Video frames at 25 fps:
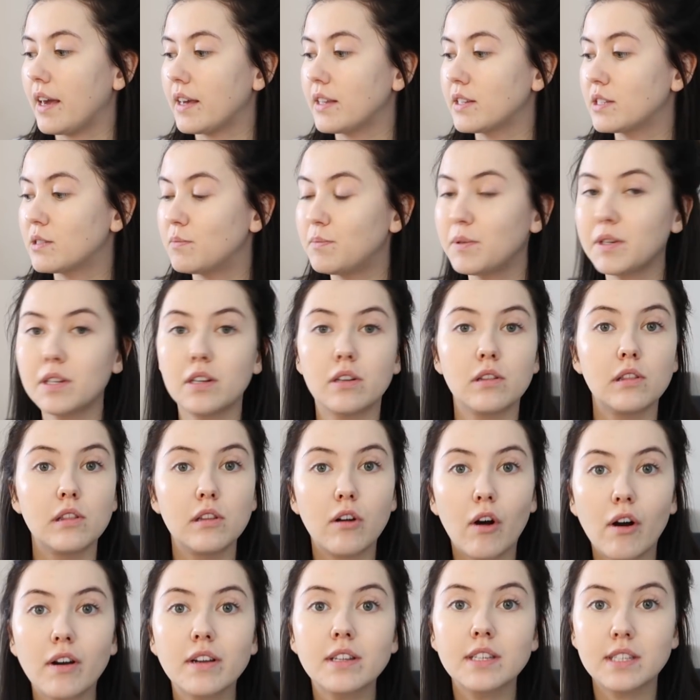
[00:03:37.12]
it's been a
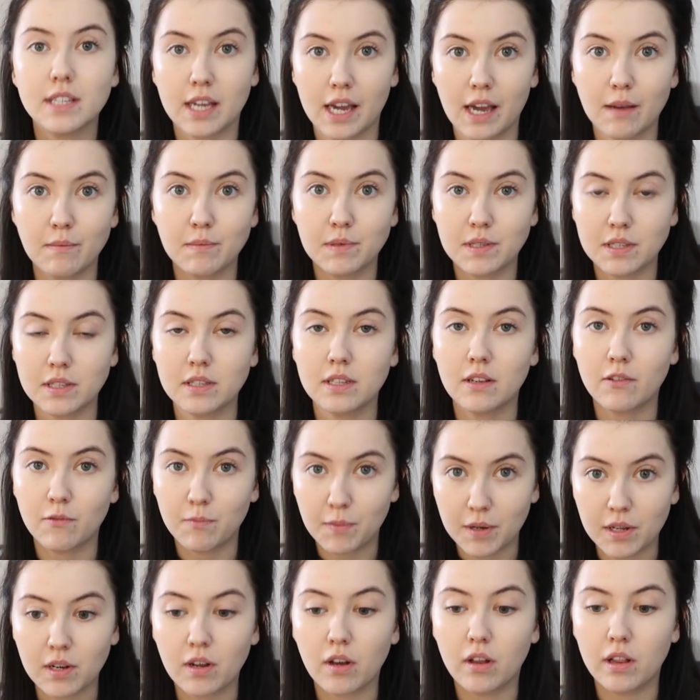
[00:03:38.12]
long time since I've
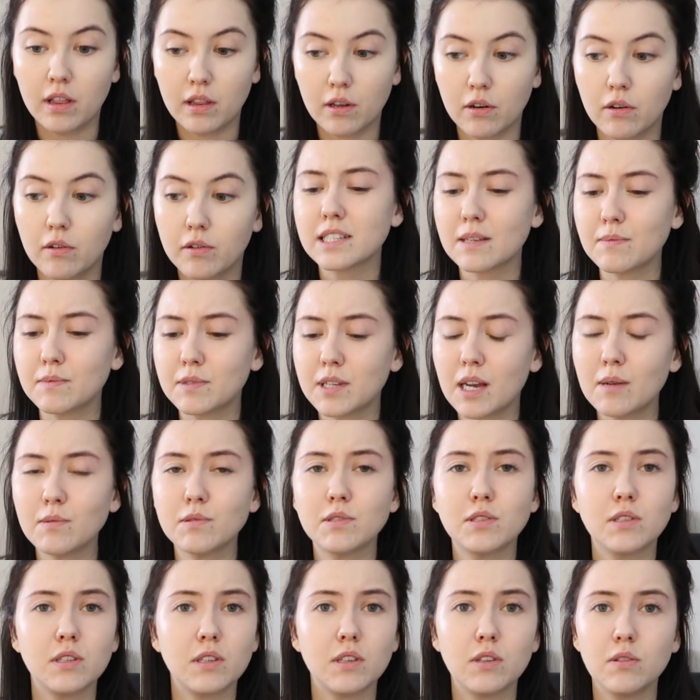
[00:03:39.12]
been alone.
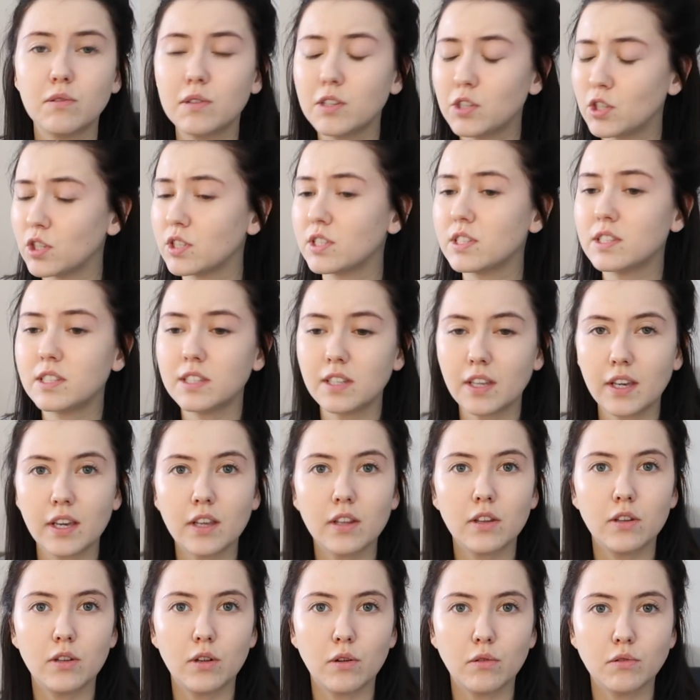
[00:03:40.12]
Sometimes you just
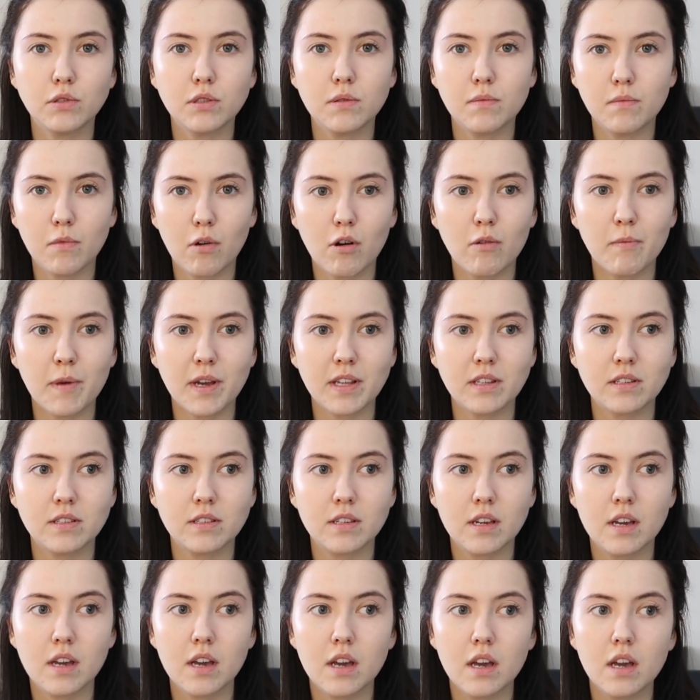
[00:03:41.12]
need those
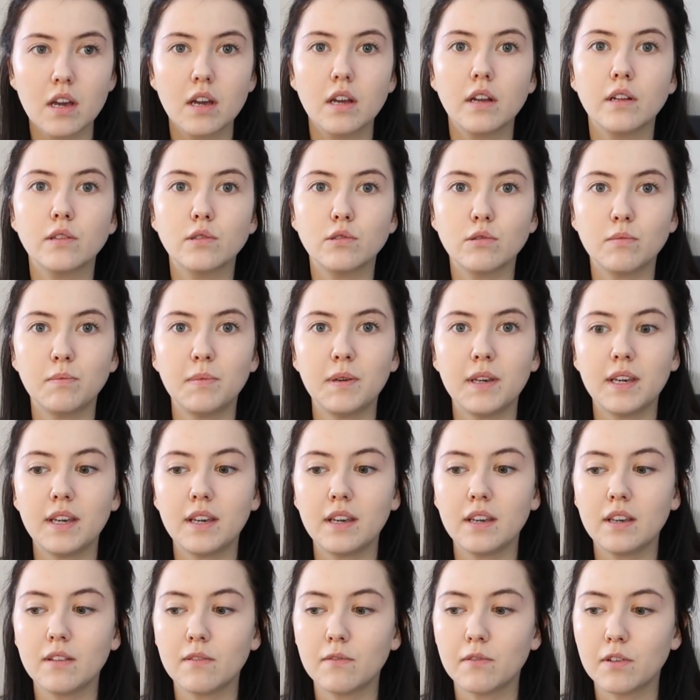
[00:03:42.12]
moments to
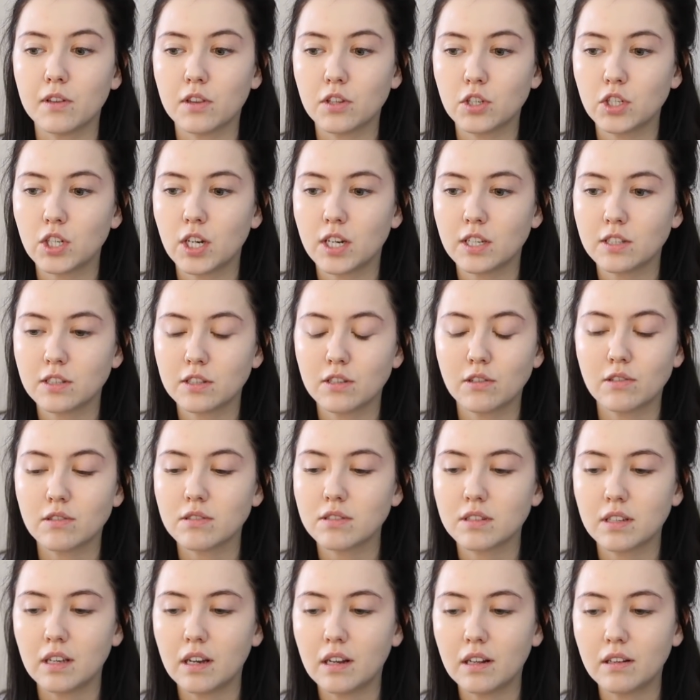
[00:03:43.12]
be with just
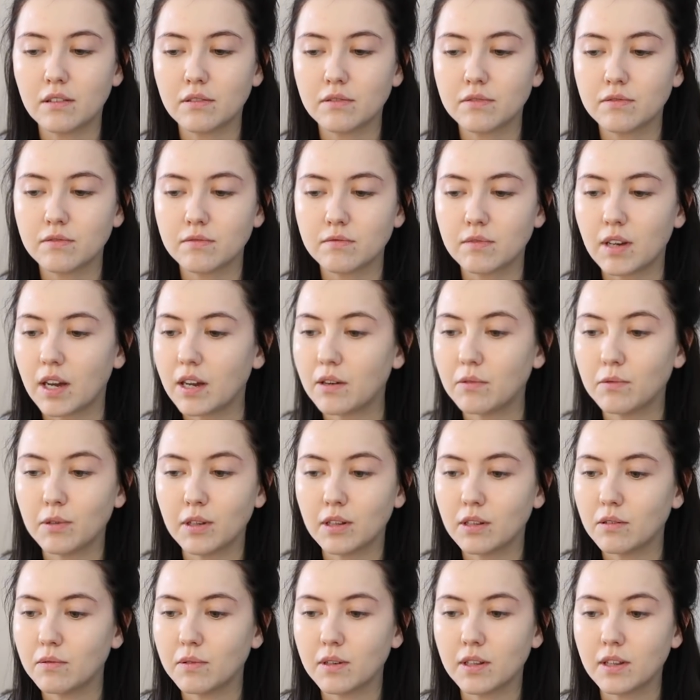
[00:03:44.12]
yourself. I
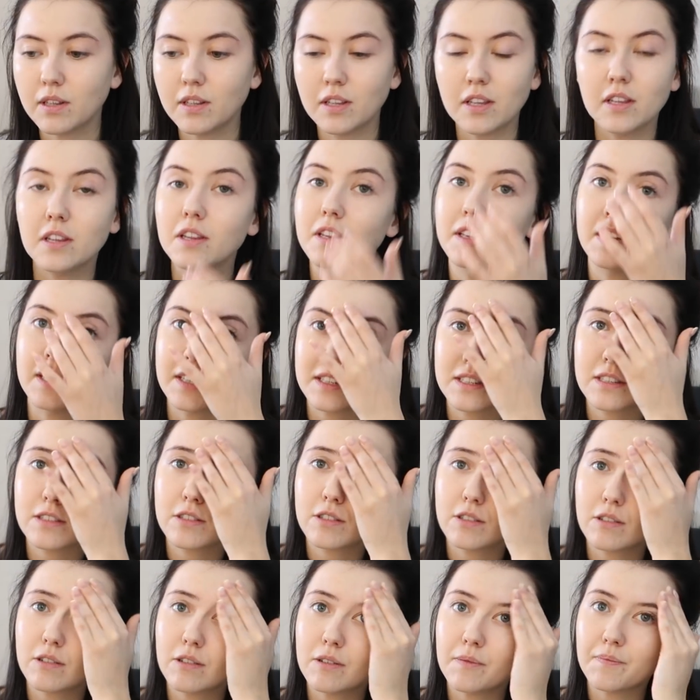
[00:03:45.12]
really, really needed this.
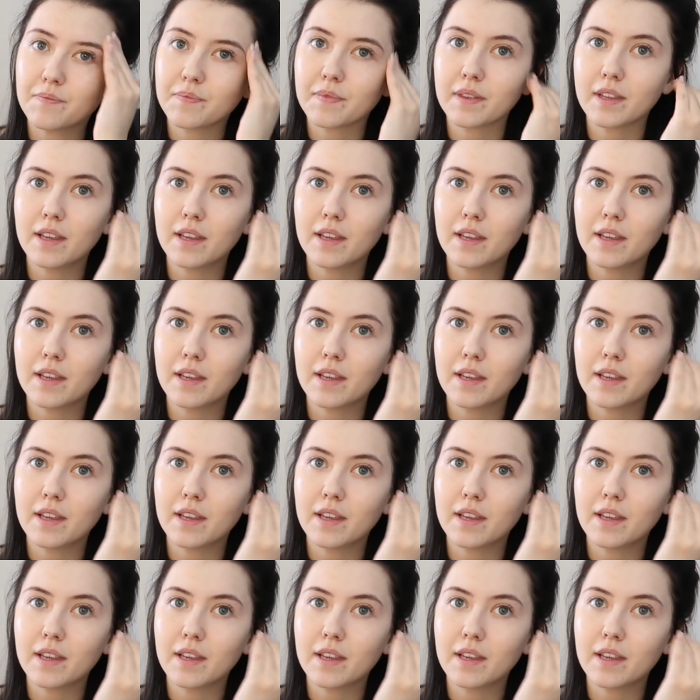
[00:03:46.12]
So